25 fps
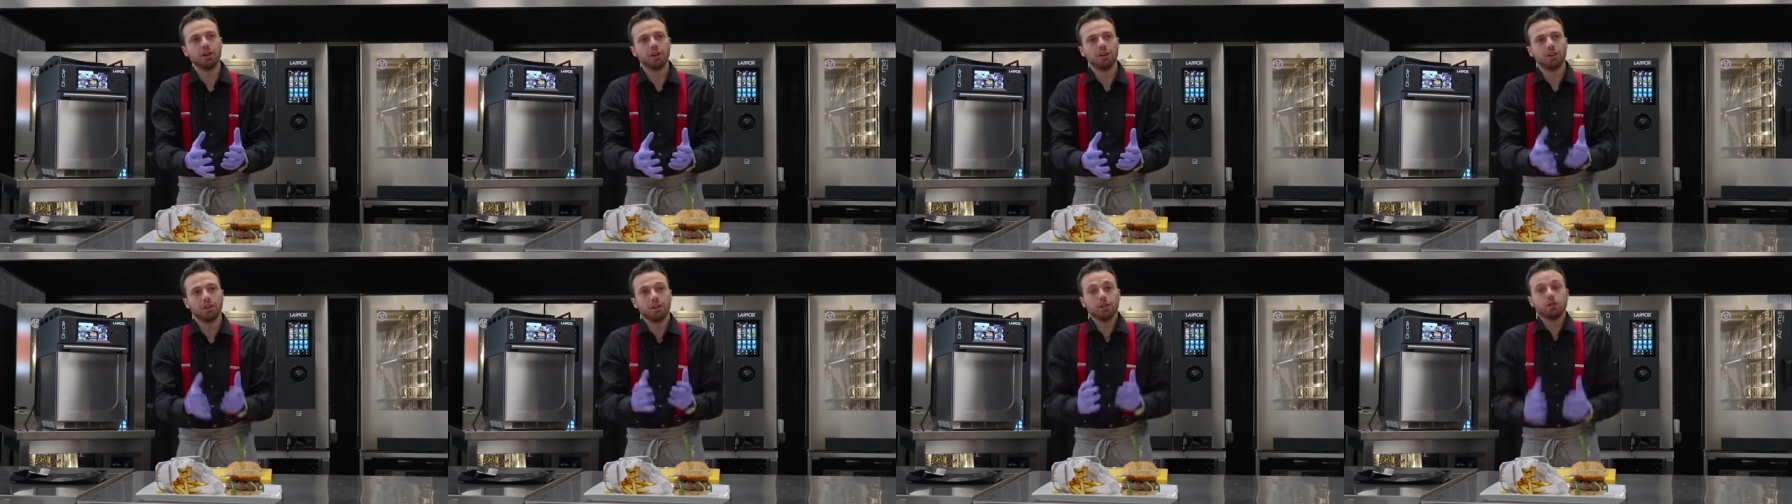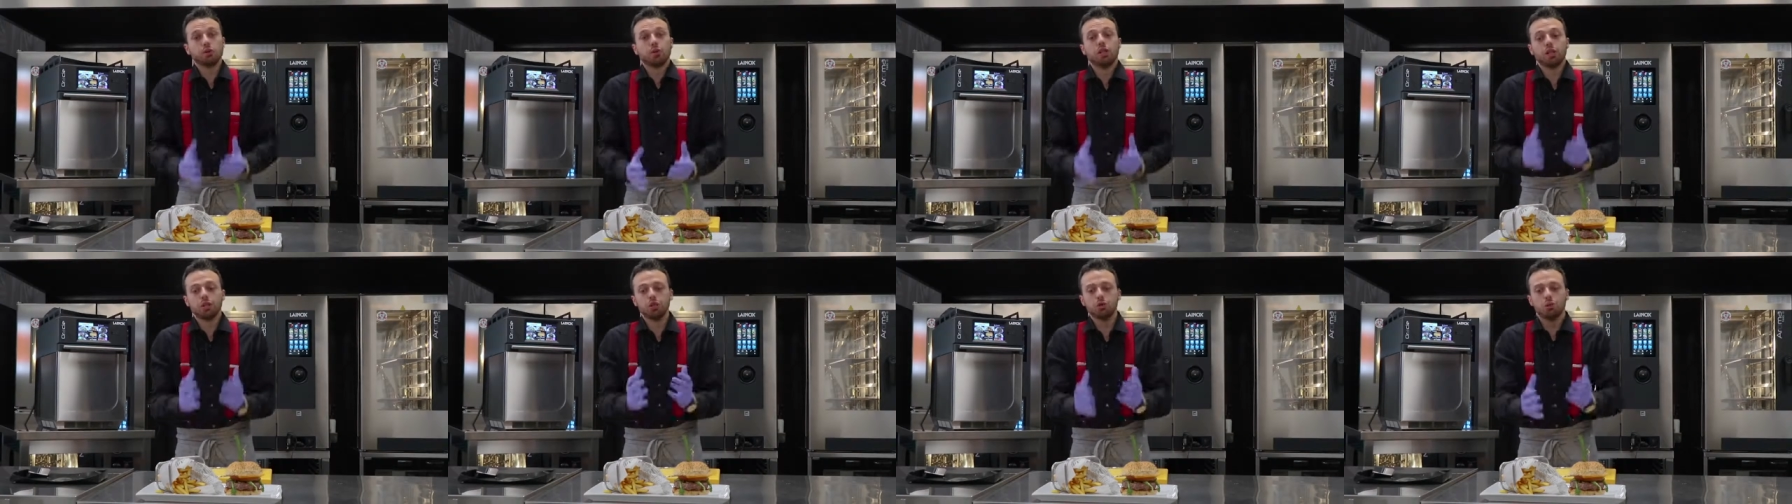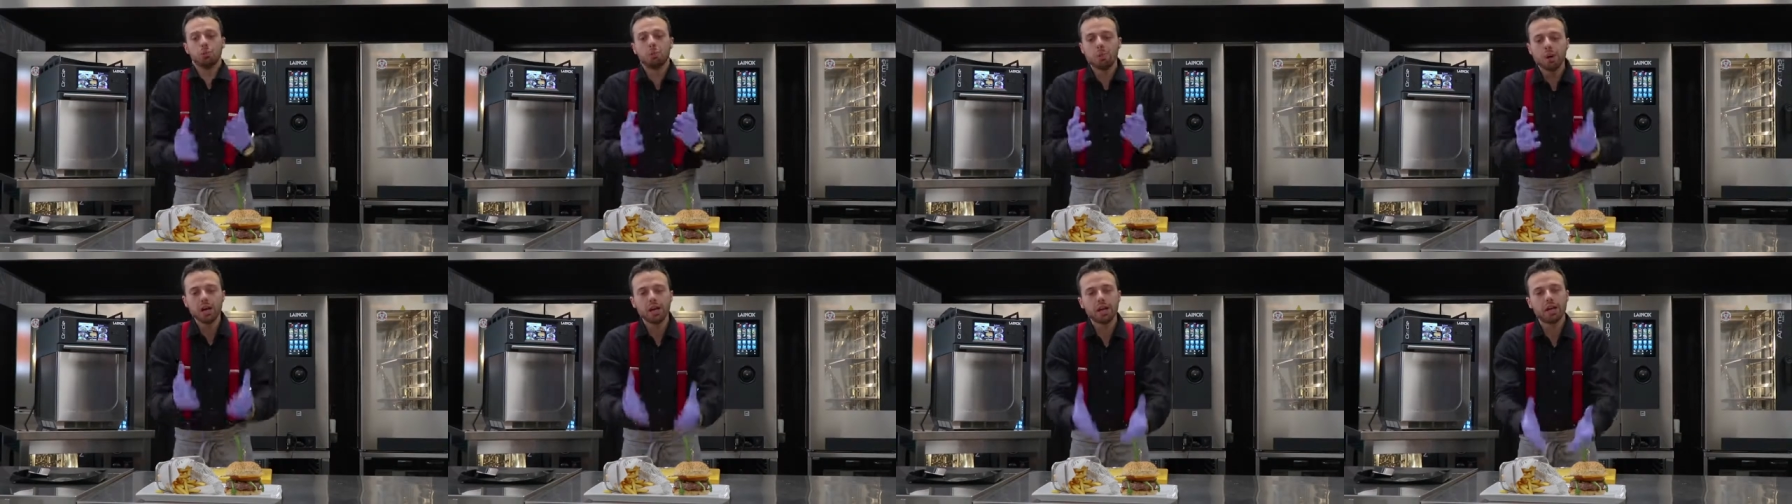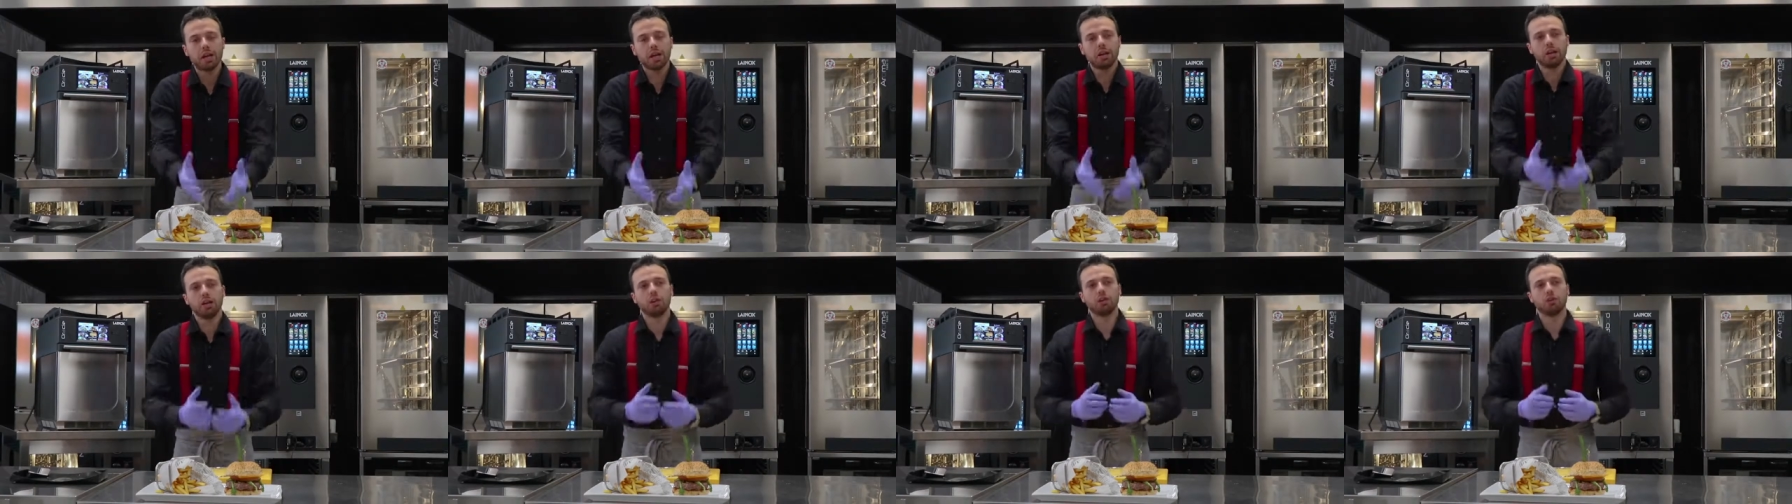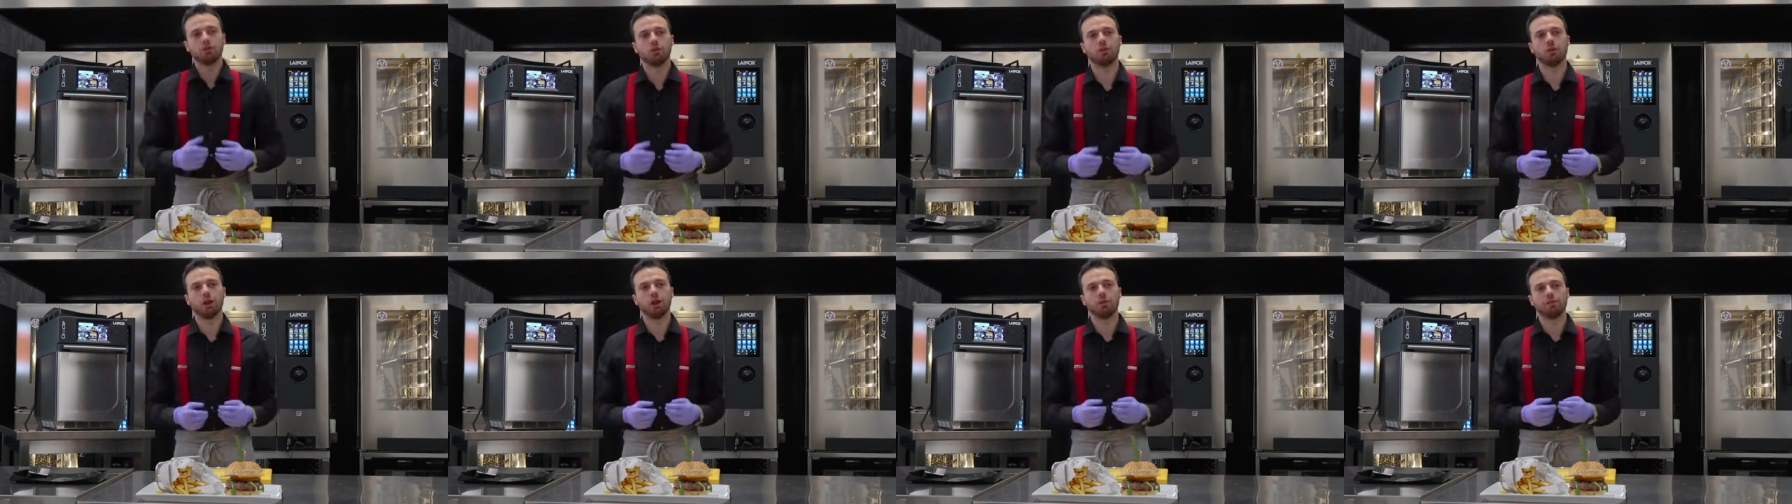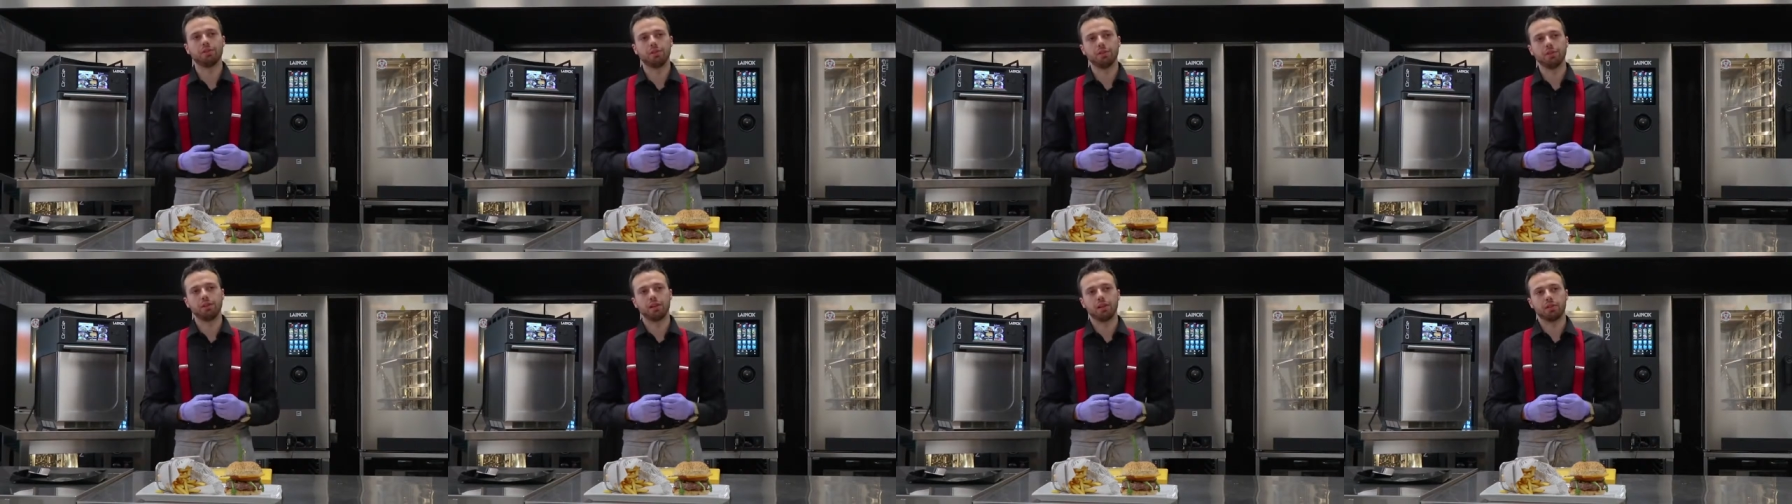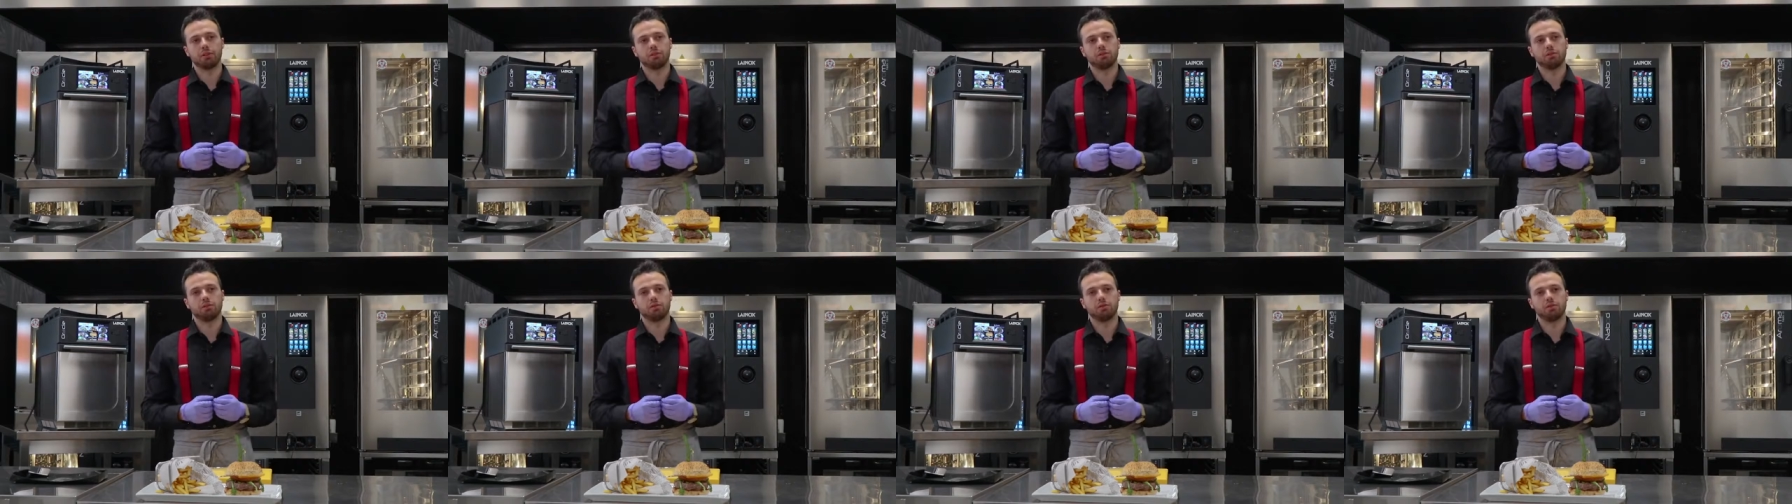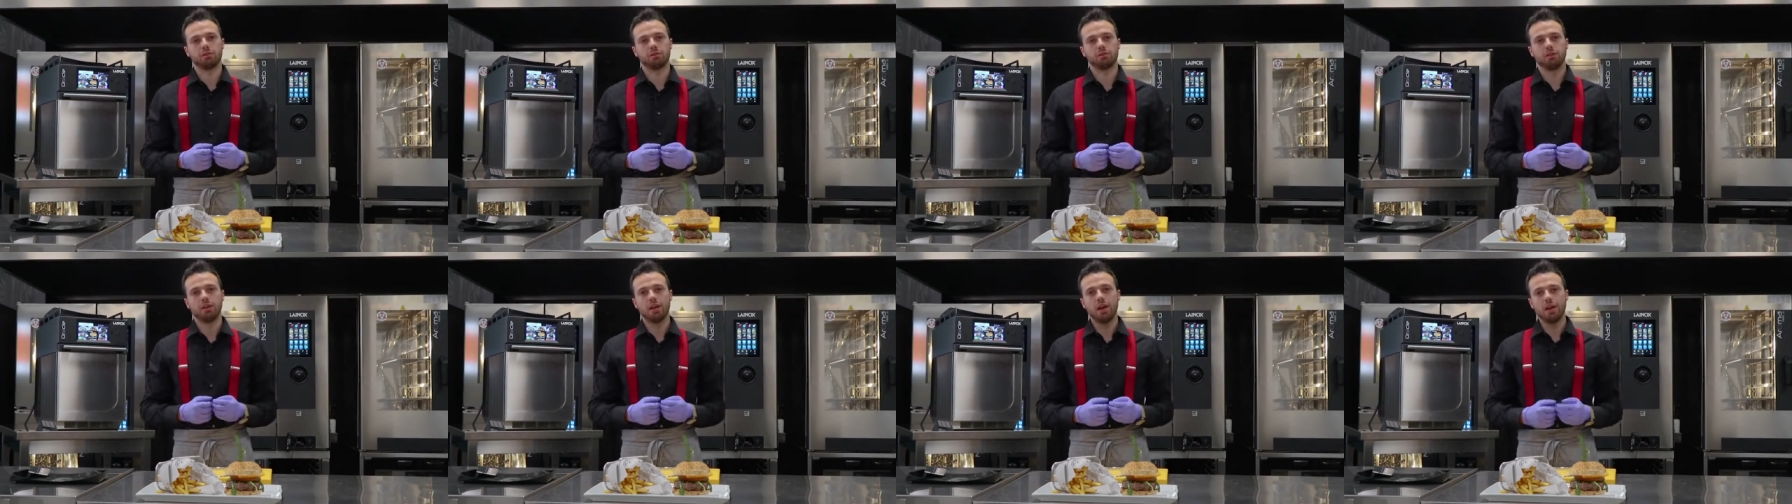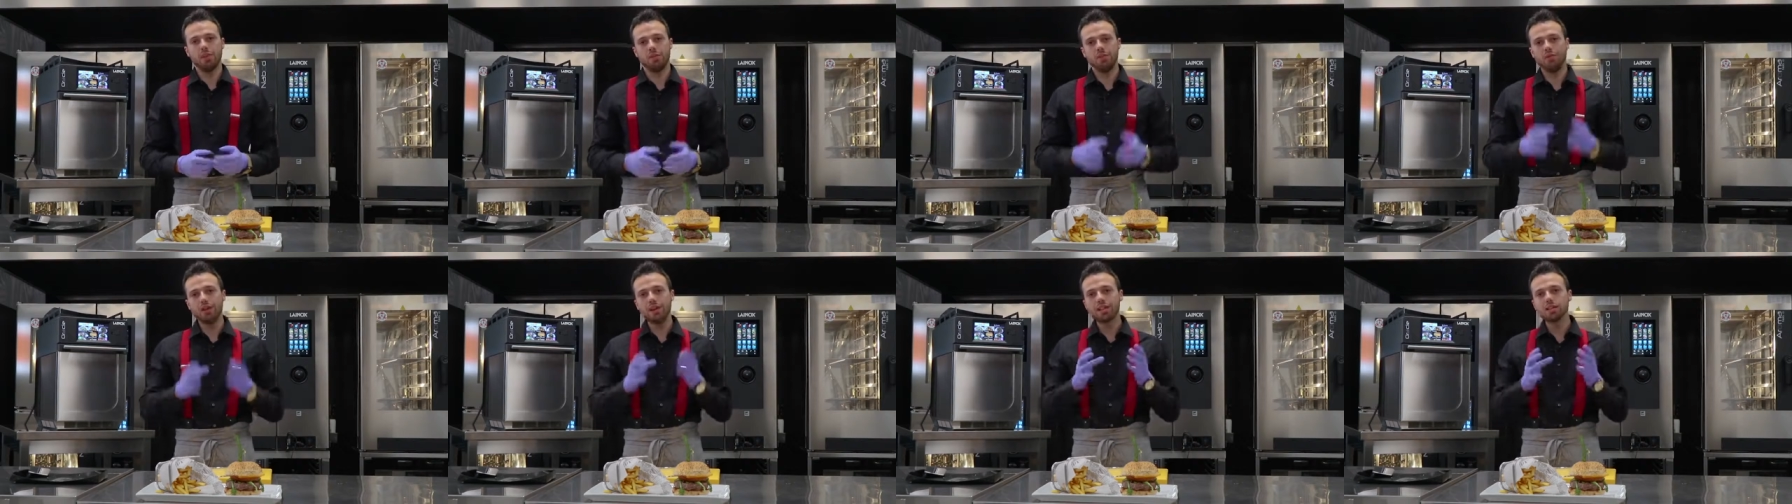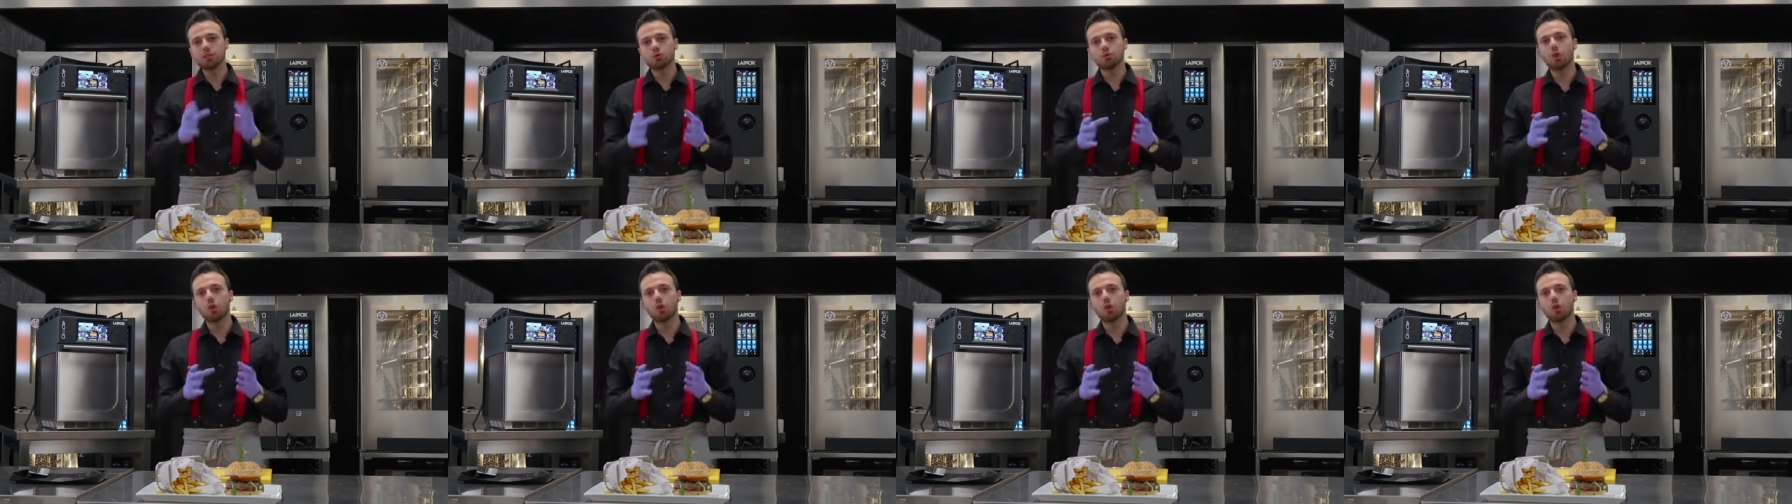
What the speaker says: that you need to pay for having that. That's